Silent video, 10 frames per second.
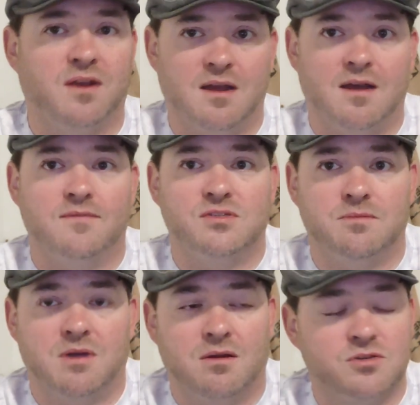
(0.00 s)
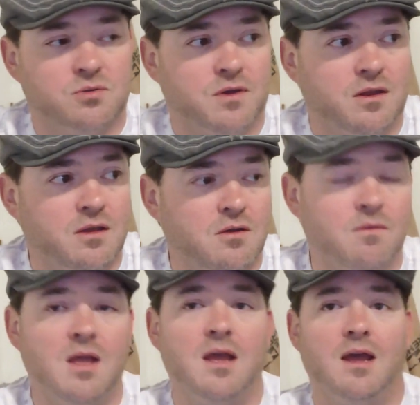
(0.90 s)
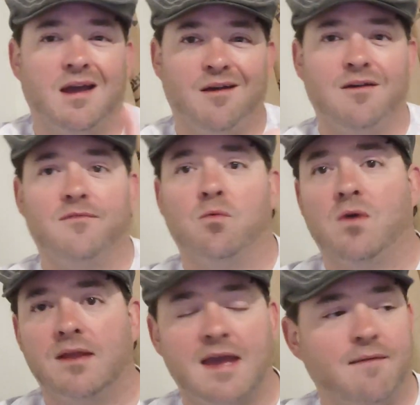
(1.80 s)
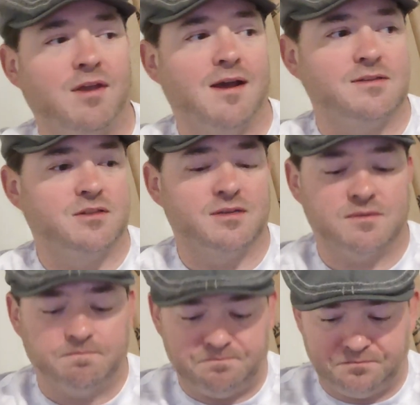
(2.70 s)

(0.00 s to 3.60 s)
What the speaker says: then obviously mono's the way to go. However, one caveat to this.